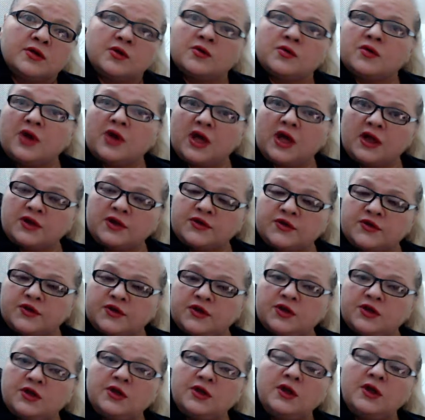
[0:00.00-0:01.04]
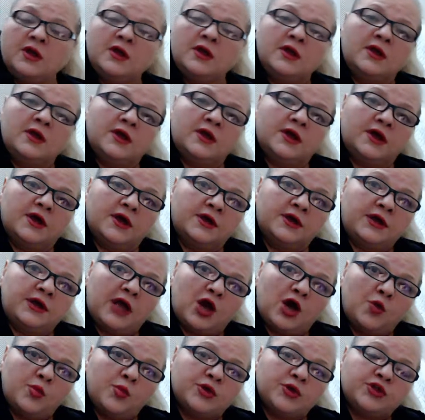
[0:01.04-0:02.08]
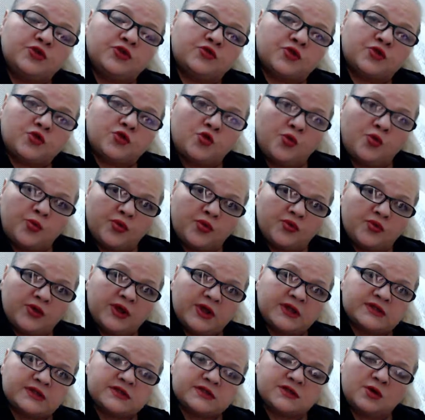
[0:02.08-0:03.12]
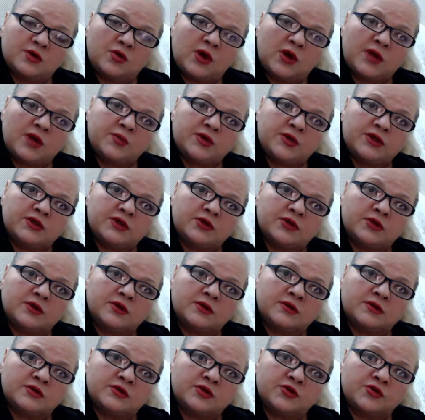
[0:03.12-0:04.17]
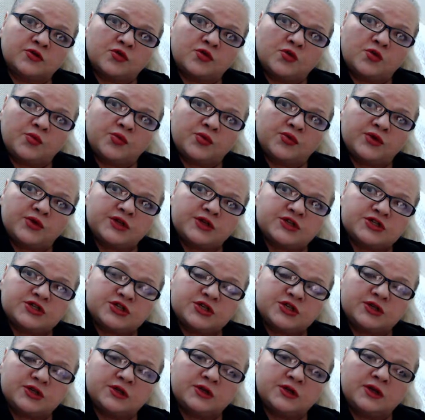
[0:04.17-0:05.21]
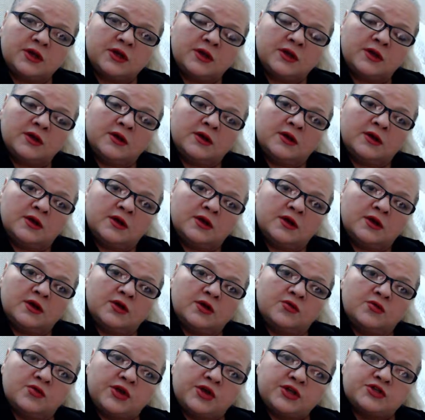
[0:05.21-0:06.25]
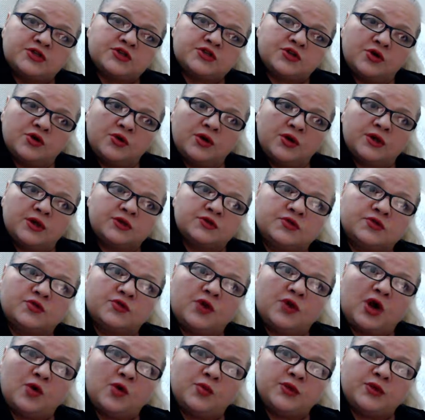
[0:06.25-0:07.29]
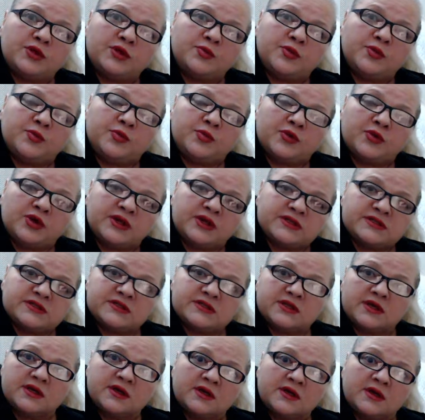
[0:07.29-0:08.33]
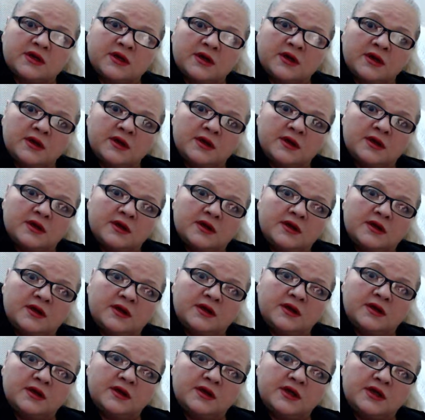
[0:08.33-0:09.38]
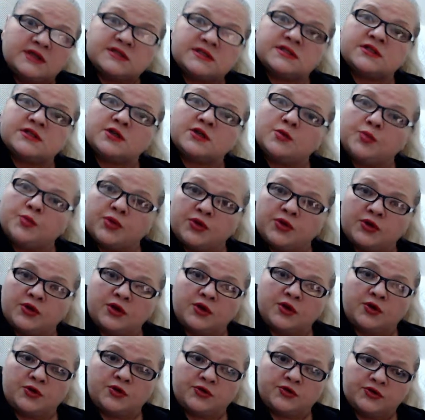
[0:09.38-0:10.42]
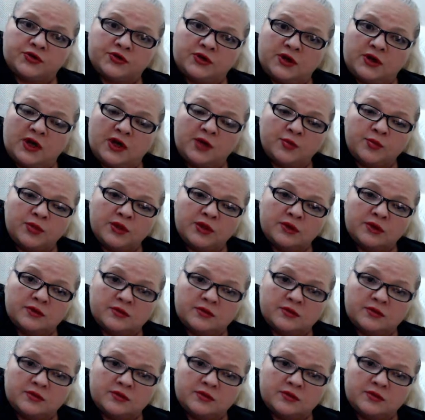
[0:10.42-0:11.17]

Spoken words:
healthy, and how many recuperate. So I mean the recuperation ratio and how many people get sick, it's still pretty good. I mean,